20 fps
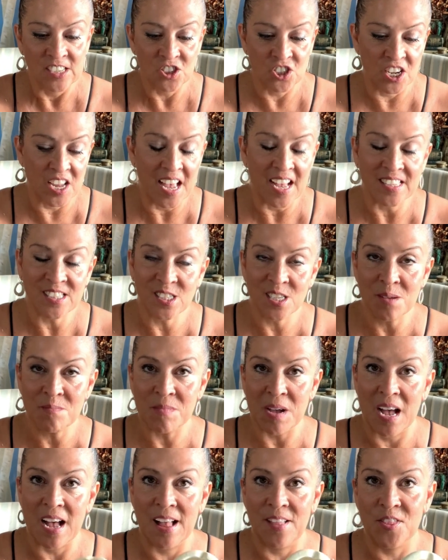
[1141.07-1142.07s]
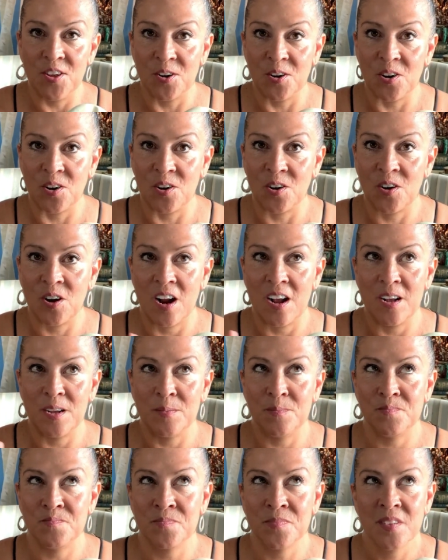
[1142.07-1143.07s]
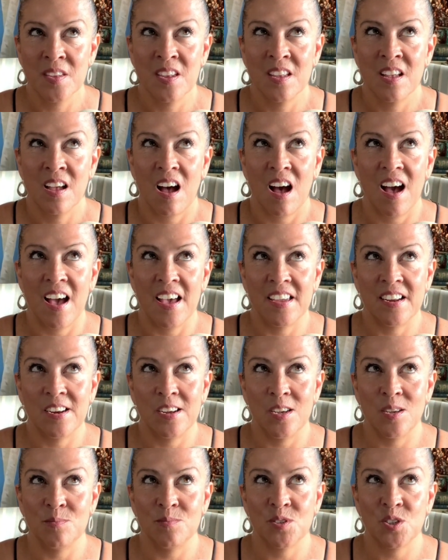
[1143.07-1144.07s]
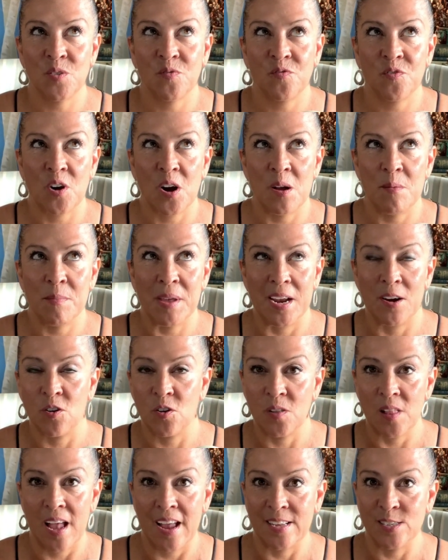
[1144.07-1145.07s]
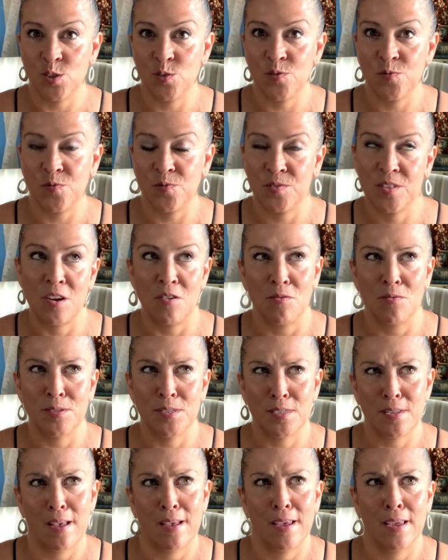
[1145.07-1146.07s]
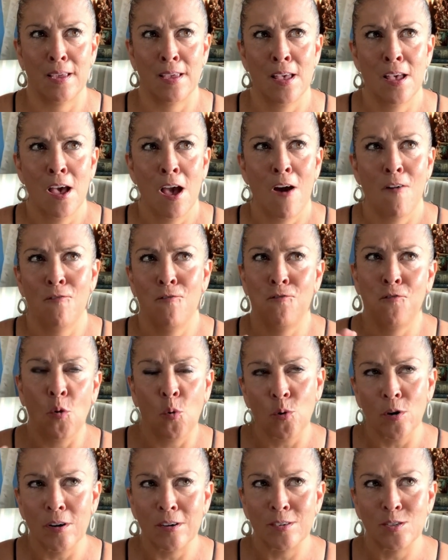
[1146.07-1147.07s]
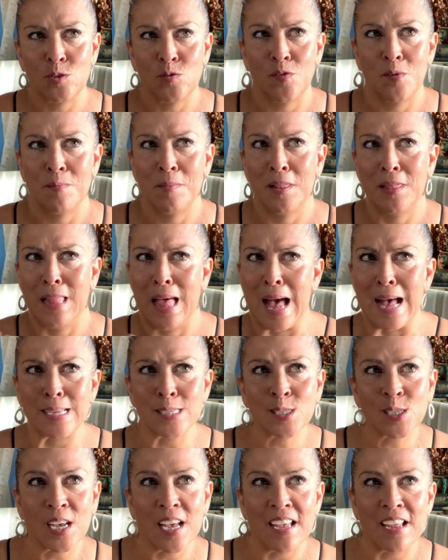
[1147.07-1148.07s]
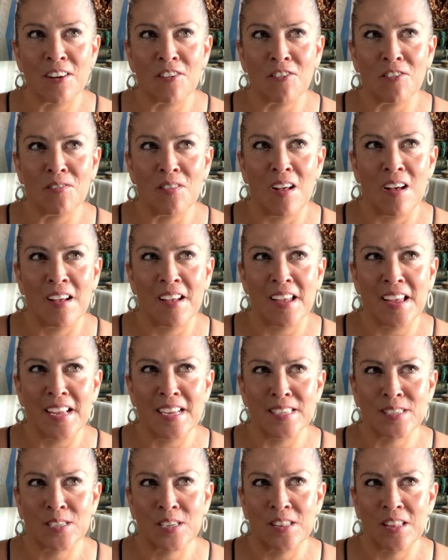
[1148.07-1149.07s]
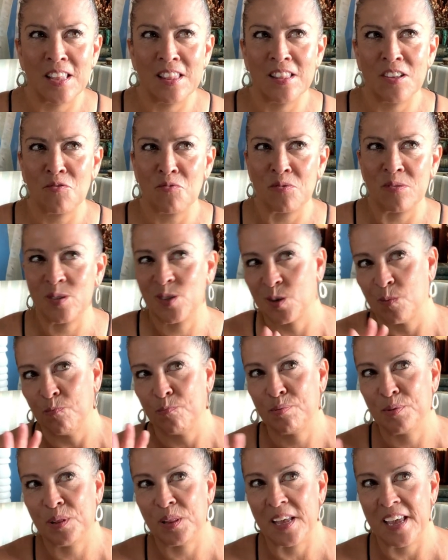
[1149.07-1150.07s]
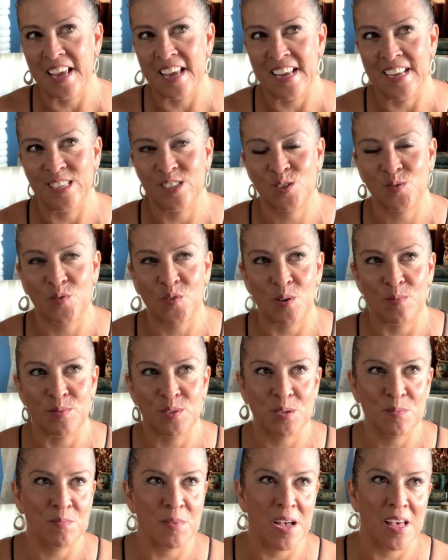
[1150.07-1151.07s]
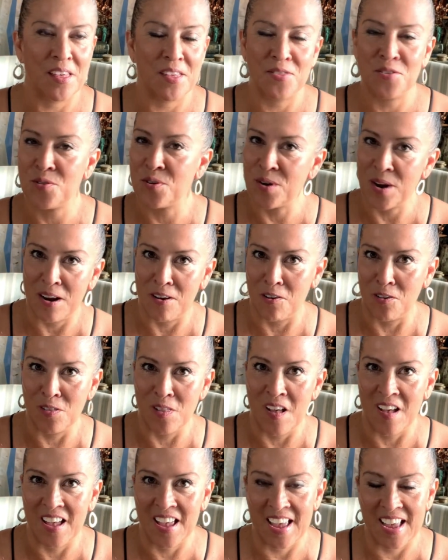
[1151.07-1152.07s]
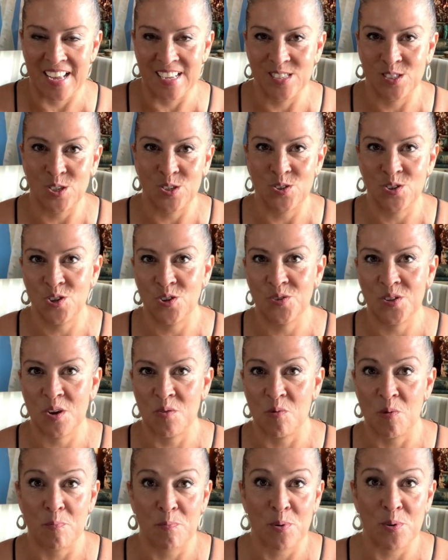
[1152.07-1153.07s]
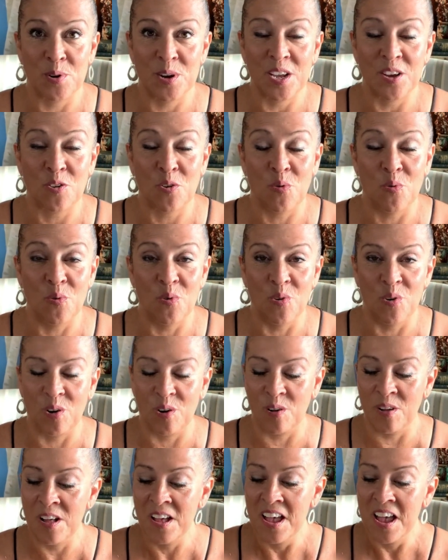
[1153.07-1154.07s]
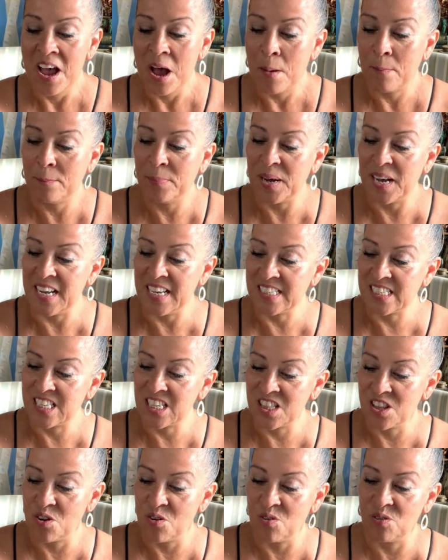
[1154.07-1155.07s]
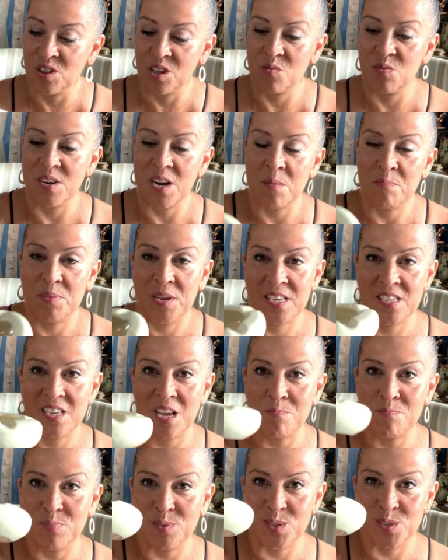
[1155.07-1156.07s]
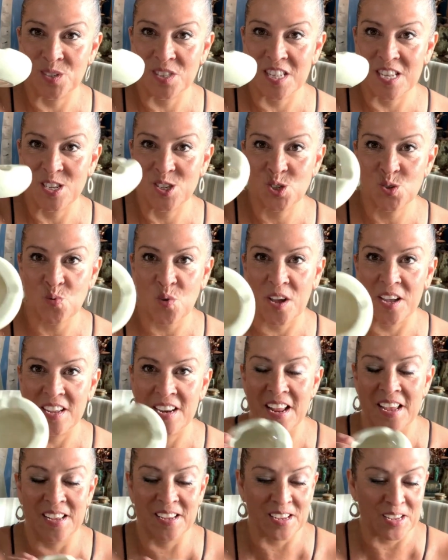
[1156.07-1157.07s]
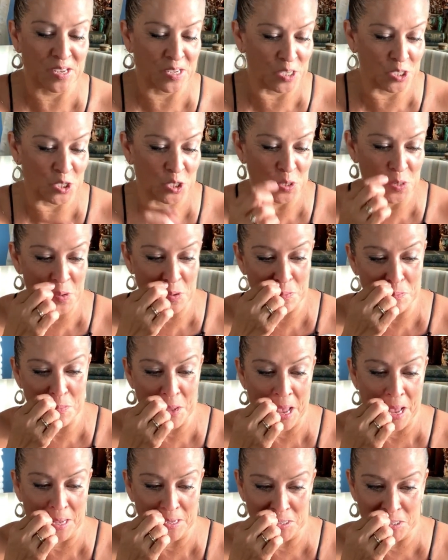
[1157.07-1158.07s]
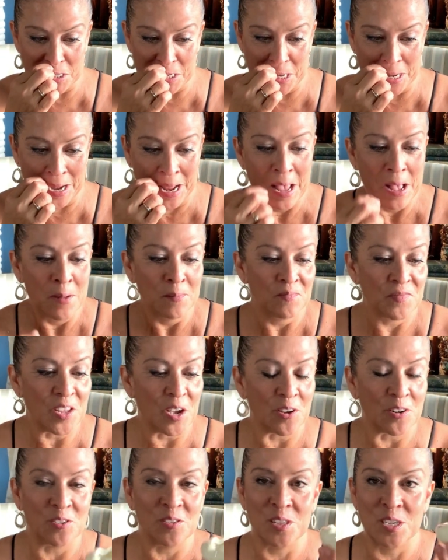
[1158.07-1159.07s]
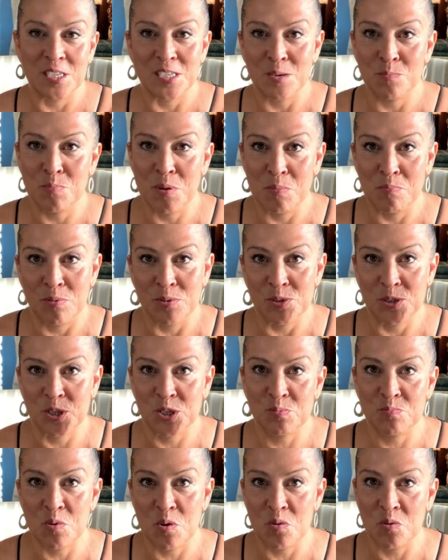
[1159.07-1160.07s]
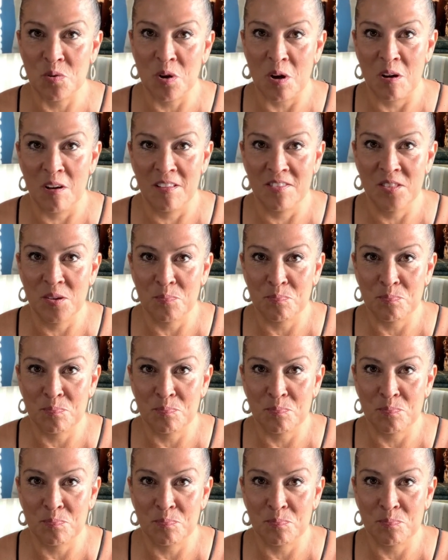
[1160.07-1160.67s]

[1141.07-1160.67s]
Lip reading: She had some other items from airlines. There was like forks from Alaska Airlines, and then there were some plates from some other airlines, and so they were pretty cool. But the only one I picked up was this one. Could you imagine? Not only did people smoke on the